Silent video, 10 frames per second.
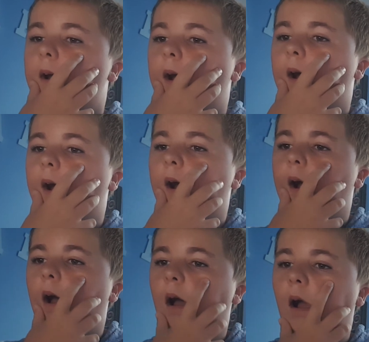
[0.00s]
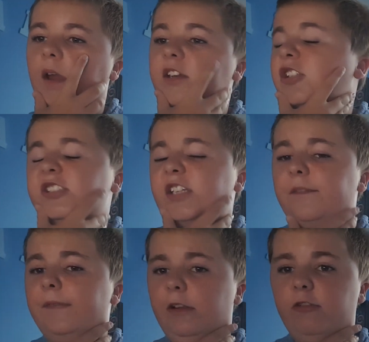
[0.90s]
It just
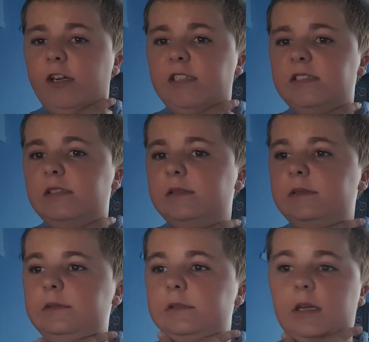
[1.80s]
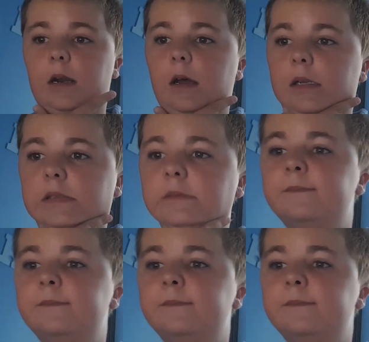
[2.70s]
didn't feel right. Not at all.